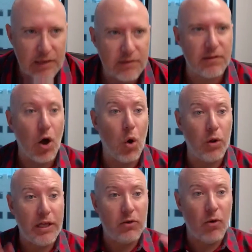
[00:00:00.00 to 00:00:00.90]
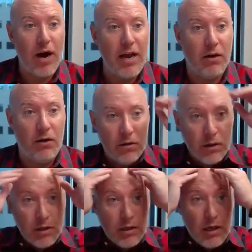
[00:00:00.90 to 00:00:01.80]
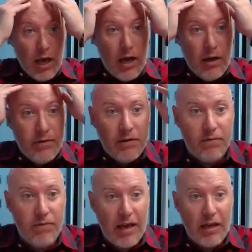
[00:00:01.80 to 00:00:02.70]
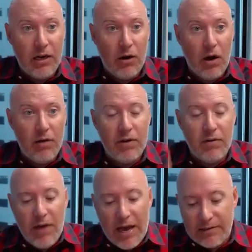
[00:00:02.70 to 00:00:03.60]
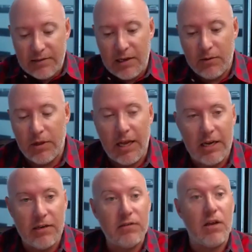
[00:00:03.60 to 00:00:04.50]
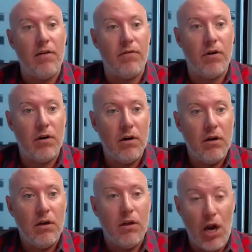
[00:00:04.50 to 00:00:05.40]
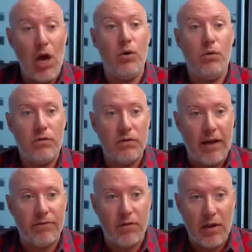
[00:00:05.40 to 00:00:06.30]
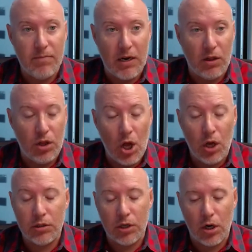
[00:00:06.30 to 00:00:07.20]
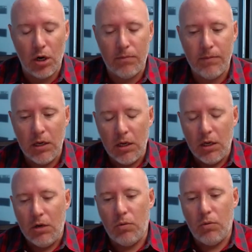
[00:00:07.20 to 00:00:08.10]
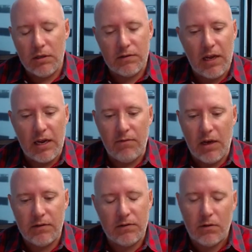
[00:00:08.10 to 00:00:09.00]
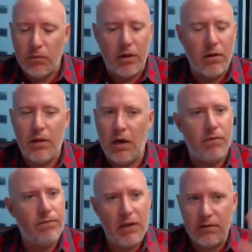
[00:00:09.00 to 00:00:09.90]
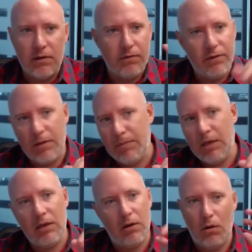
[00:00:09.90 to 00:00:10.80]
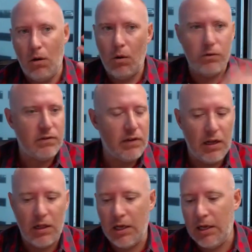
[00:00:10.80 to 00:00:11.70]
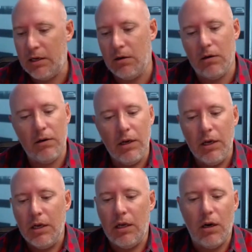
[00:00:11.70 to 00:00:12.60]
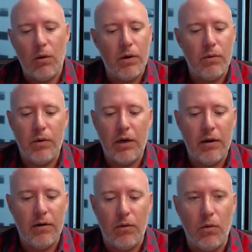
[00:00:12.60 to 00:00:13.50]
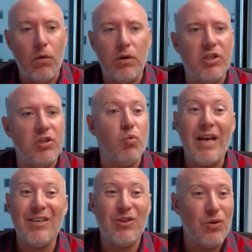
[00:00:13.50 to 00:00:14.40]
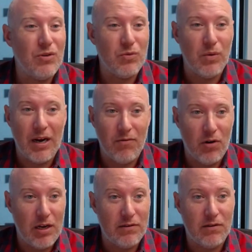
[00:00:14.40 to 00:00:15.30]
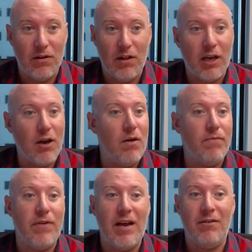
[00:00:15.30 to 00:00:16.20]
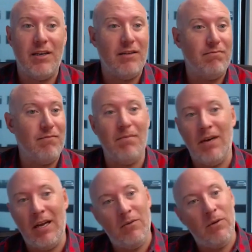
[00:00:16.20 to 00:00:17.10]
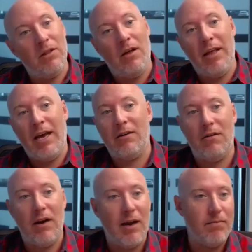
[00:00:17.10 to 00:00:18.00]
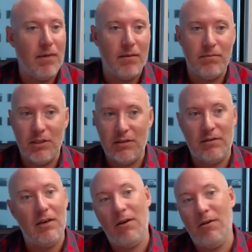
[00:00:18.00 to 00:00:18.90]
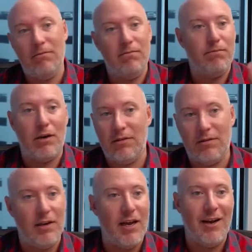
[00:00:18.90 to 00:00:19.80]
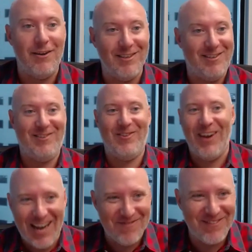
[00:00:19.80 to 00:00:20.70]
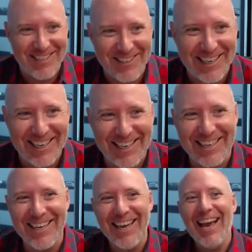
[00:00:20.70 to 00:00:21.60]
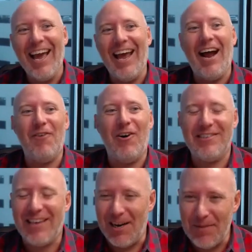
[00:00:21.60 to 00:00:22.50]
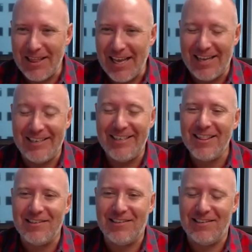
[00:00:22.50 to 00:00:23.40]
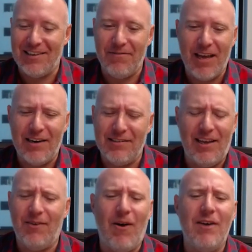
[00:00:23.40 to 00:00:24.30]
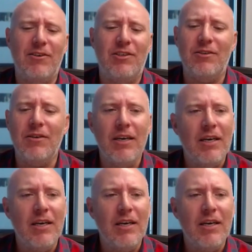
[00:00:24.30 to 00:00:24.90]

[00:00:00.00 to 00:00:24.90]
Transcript: it's the holy grail of investing when they discover notes after they've been a long-term real estate investor, whether they're fixing and flipping or wholesaling or or just rentals, whatever it is. And they're like, oh, found it, I'm done with all that crap, I'm just a note person now, this is what I'm doing. And I've always kind of been the antithesis of that. I was like, why would you